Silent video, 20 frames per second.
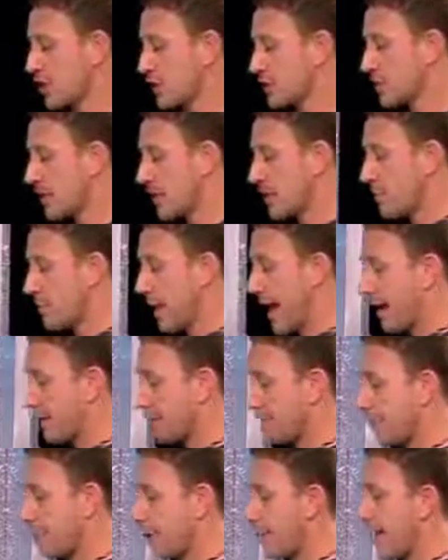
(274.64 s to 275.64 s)
just at the
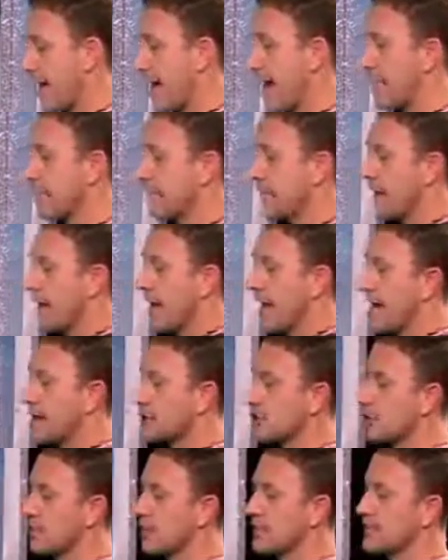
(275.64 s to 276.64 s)
back foot there,
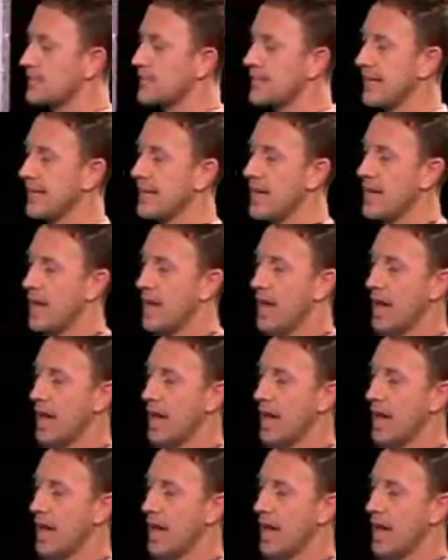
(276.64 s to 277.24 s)
as you can see,